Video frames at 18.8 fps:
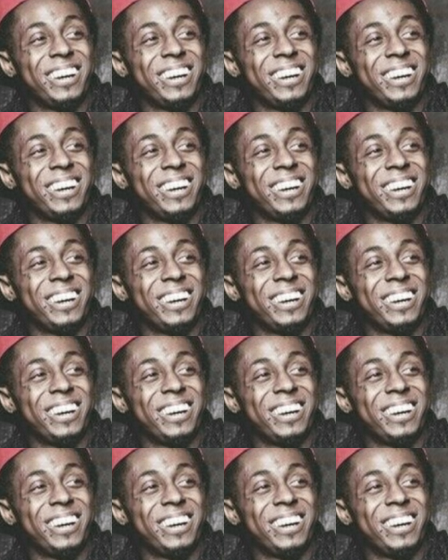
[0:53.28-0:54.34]

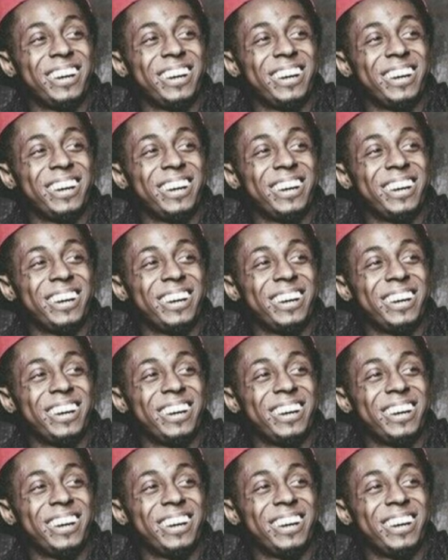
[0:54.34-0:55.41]

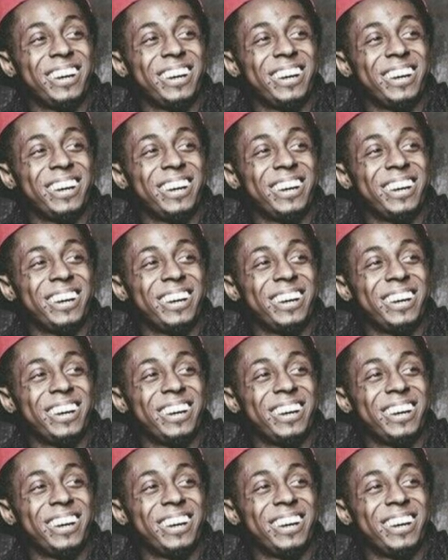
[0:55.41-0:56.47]

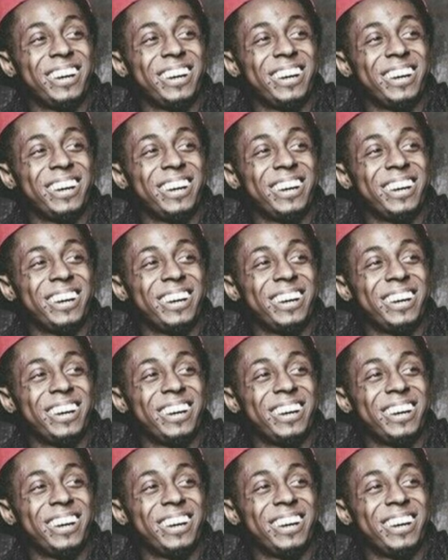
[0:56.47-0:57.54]

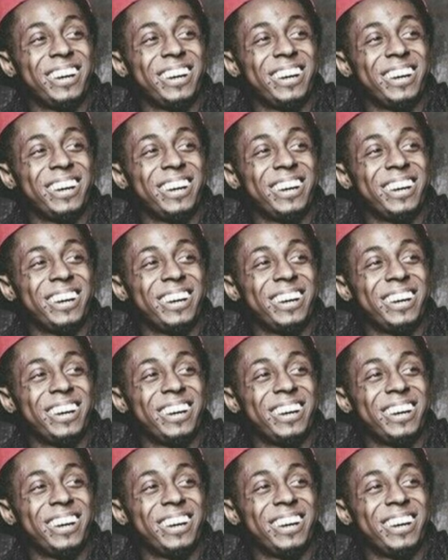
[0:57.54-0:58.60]

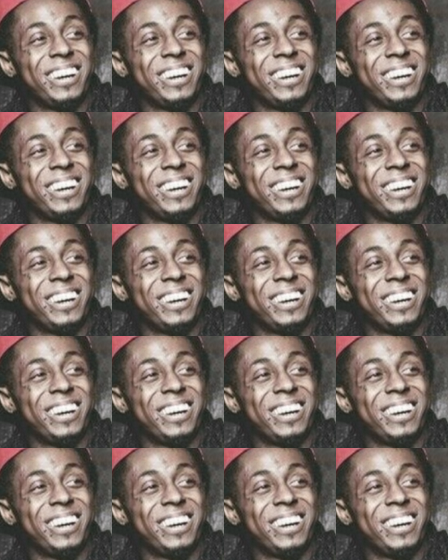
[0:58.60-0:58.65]
The face doesn't move, so there is nothing to read.